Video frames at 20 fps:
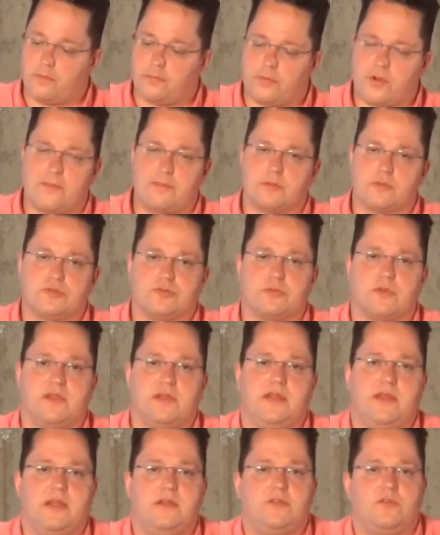Preppers
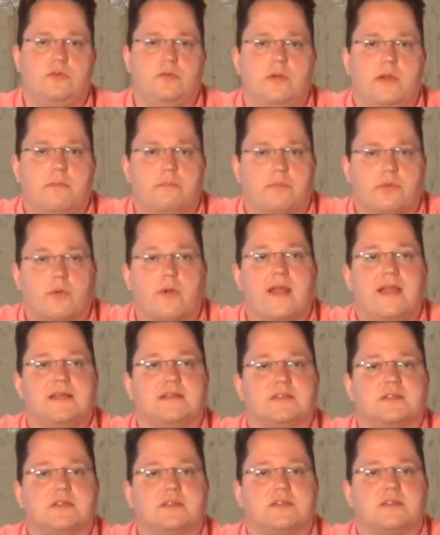really need to
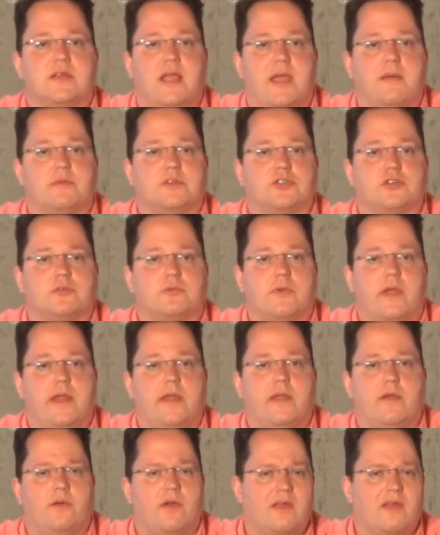embrace amateur radio,